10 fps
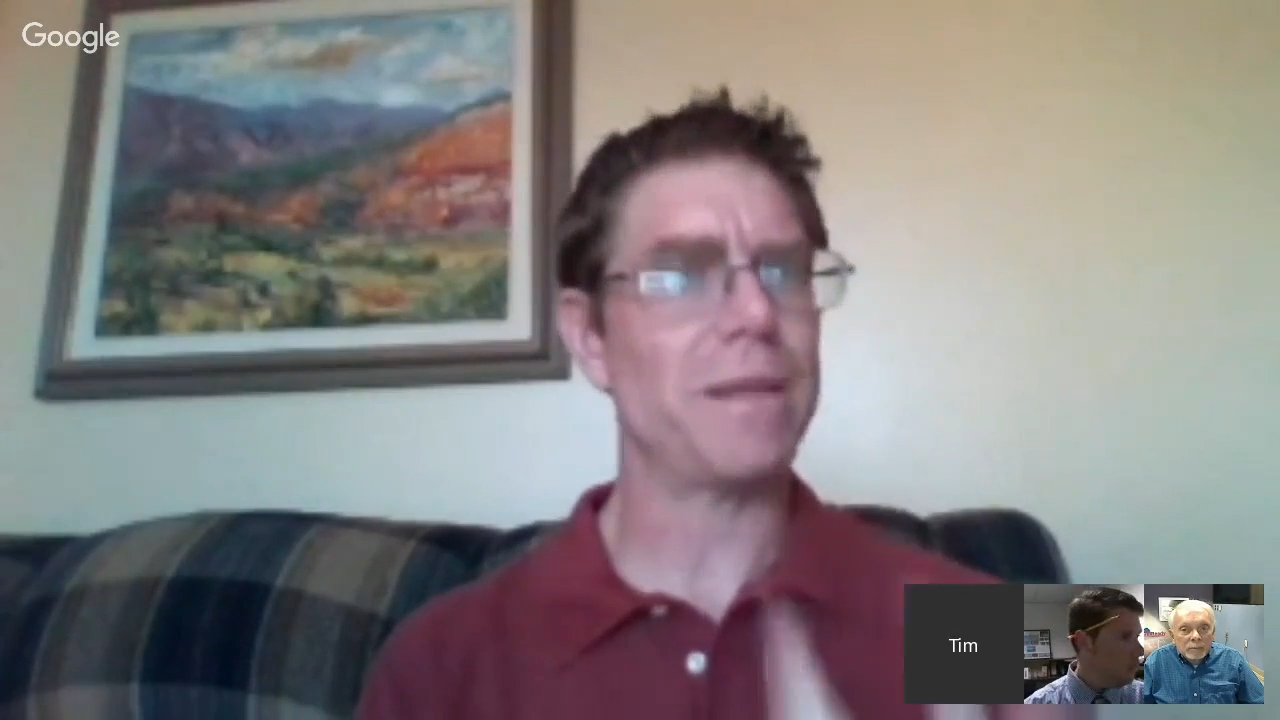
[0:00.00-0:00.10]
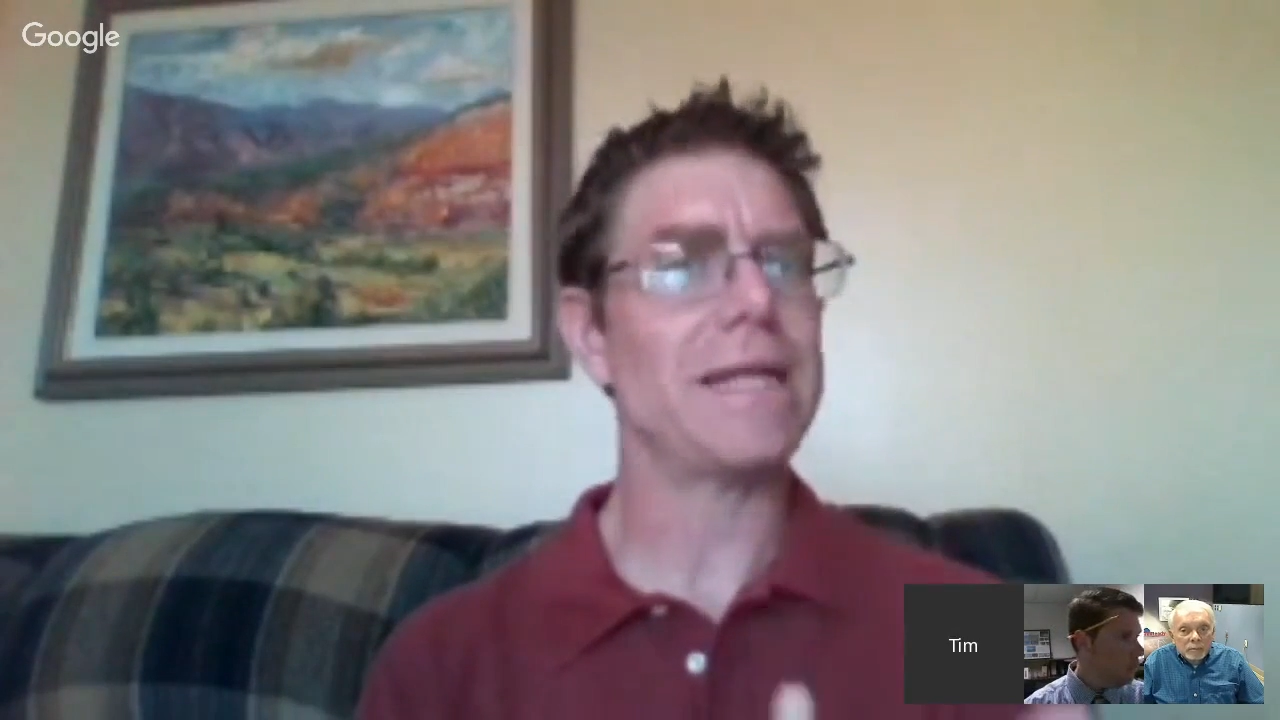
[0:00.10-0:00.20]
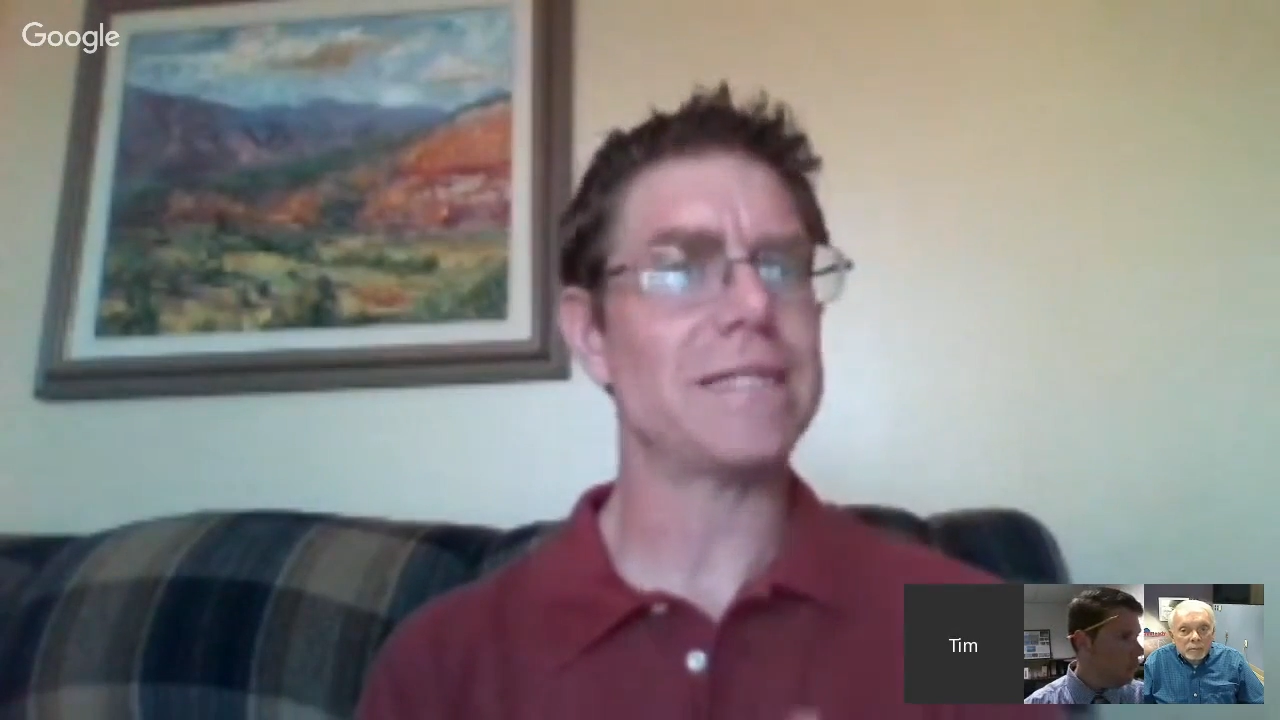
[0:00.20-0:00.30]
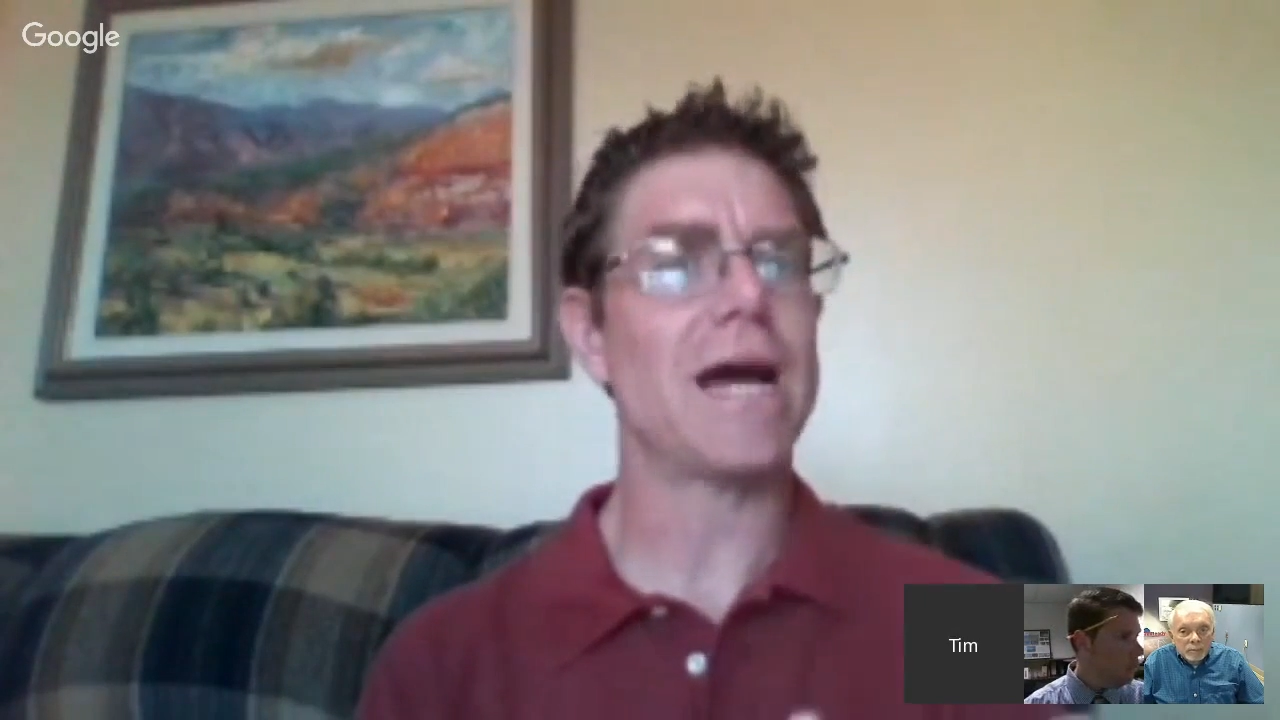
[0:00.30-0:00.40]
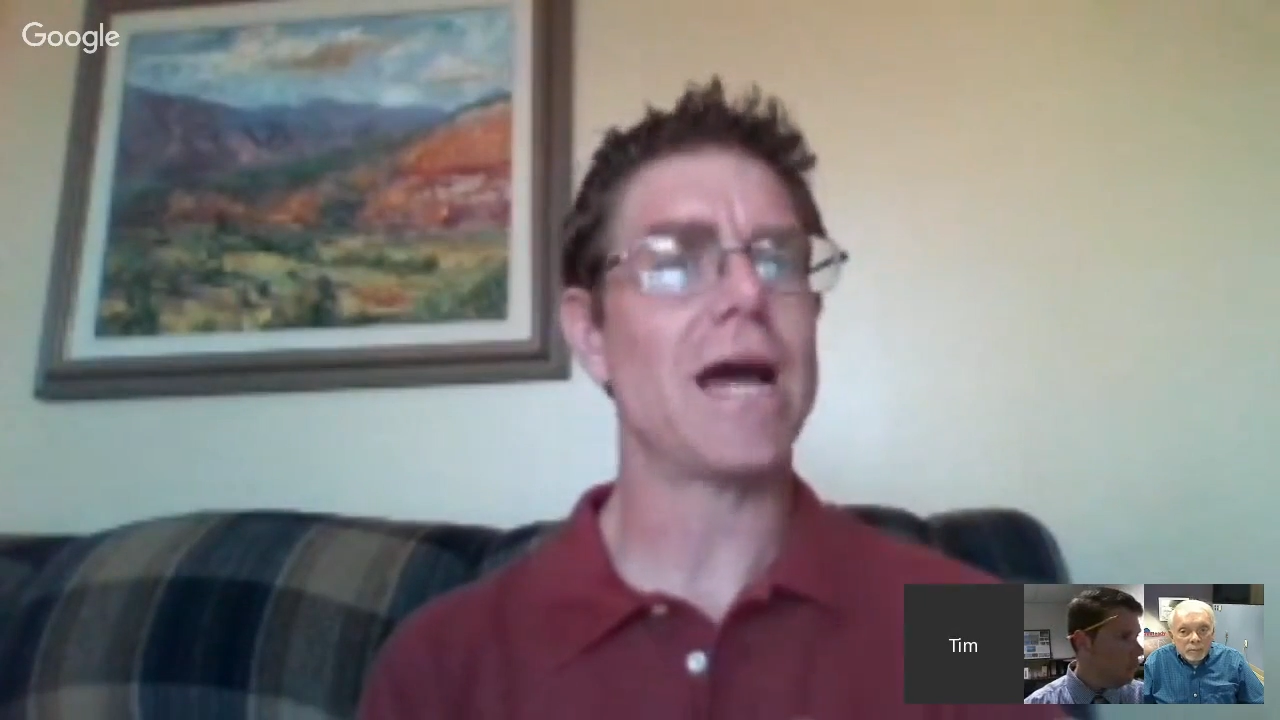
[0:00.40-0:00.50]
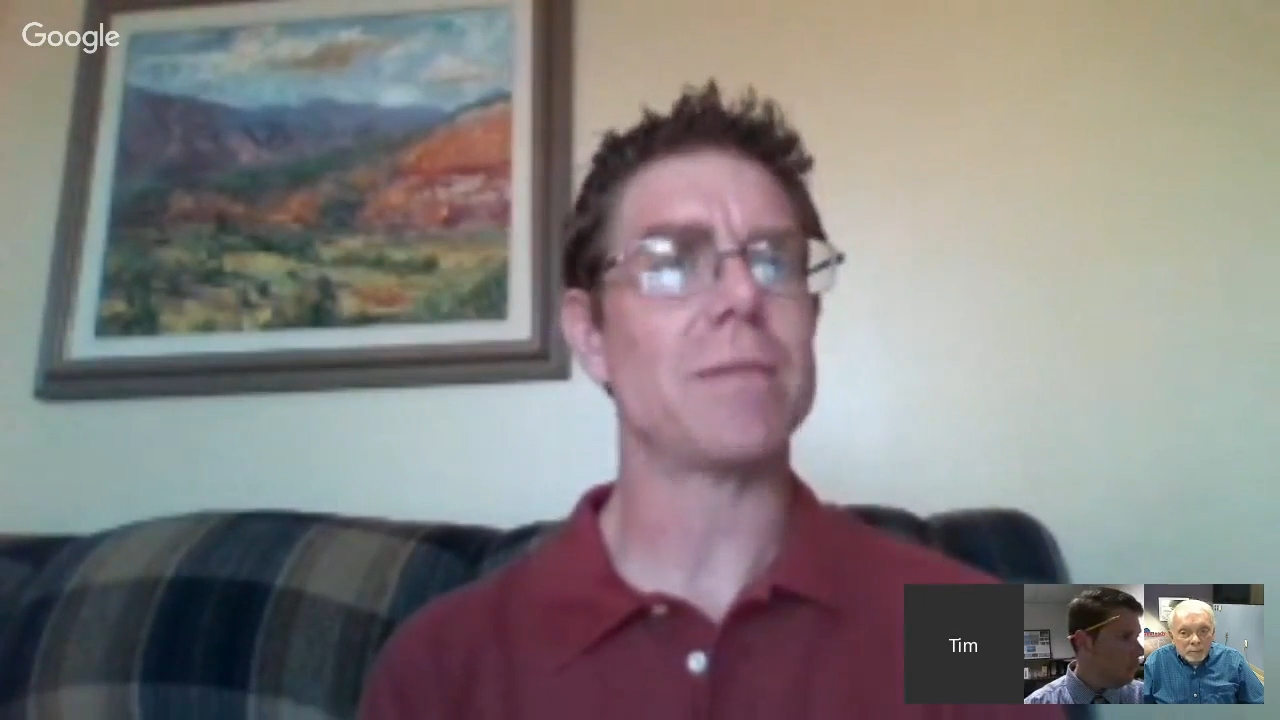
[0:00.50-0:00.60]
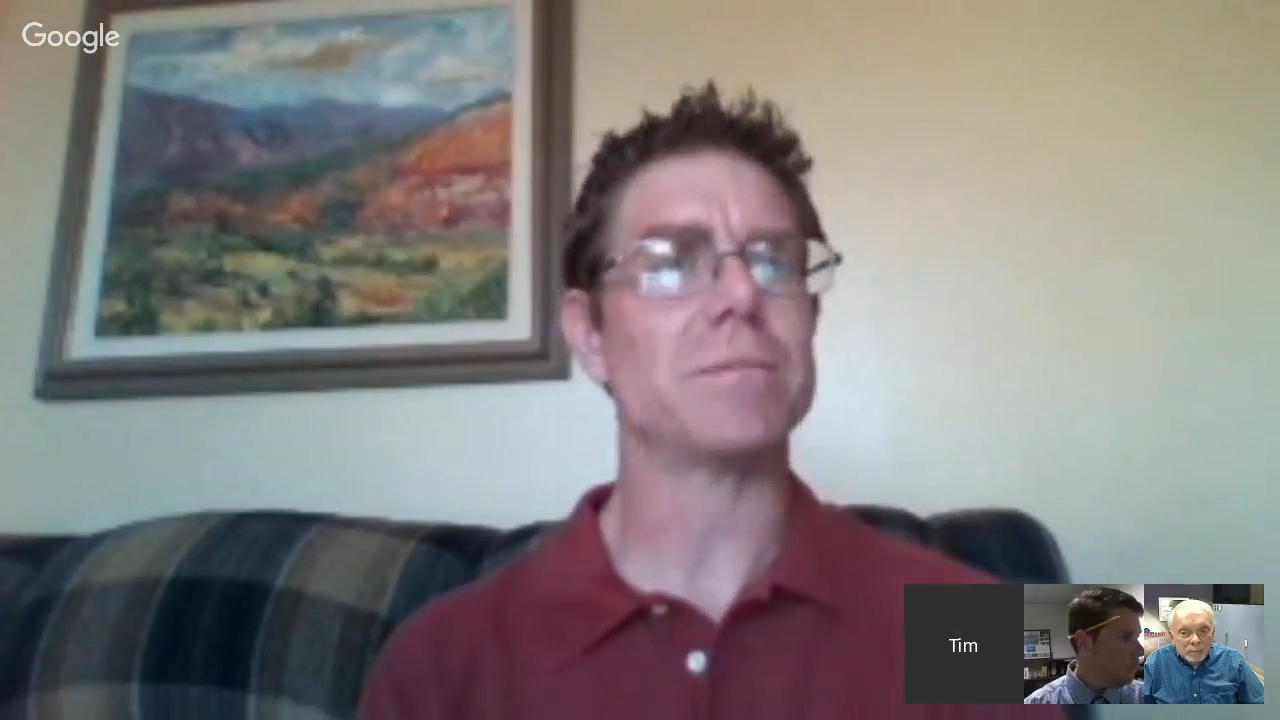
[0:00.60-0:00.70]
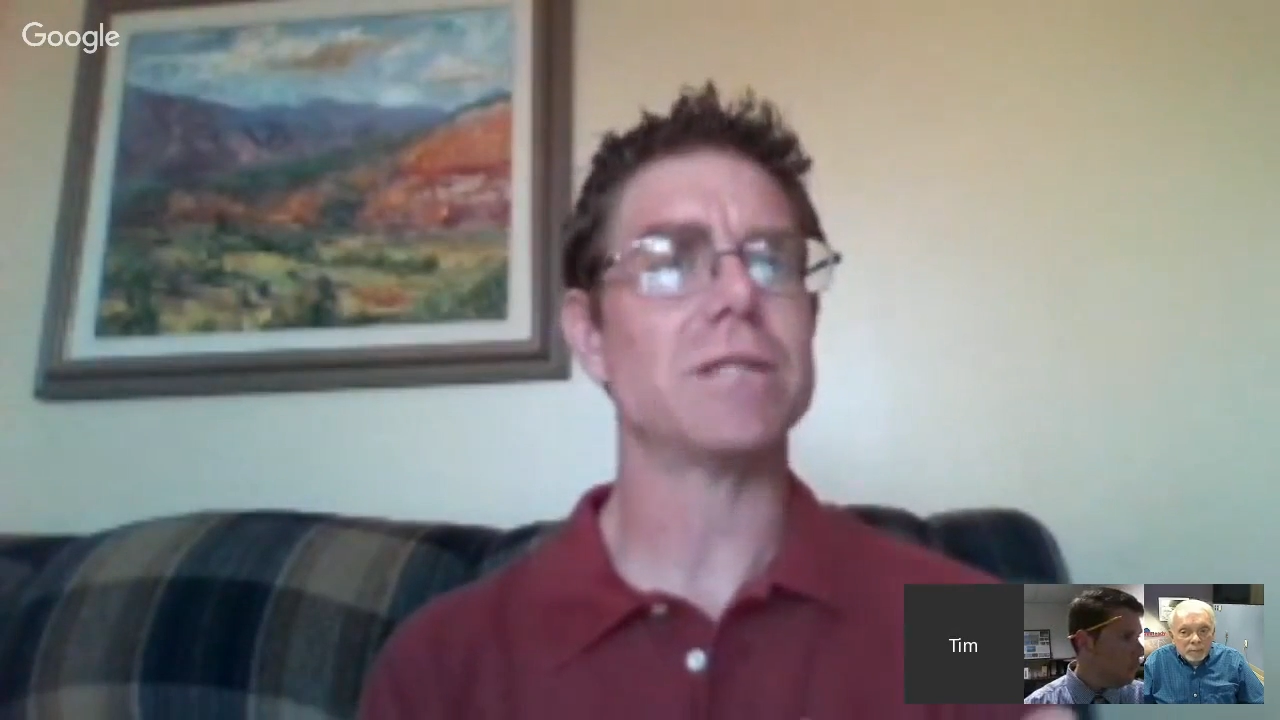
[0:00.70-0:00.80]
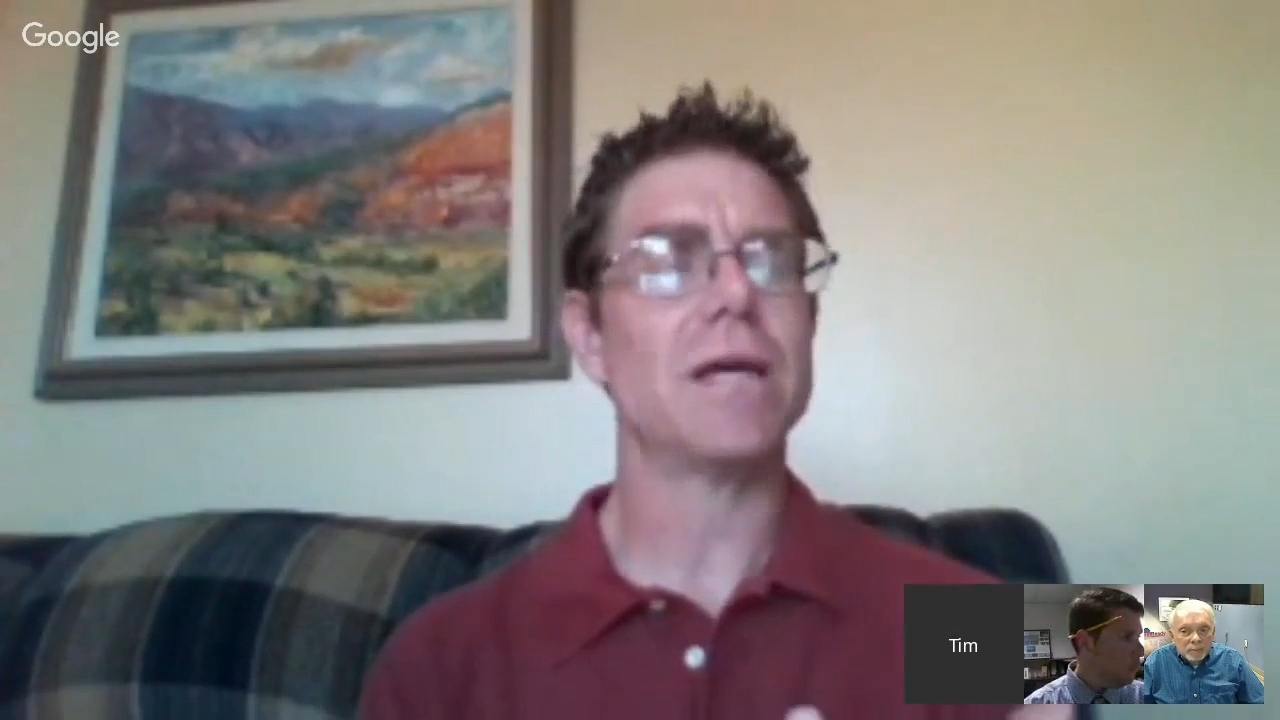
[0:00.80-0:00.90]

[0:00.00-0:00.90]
times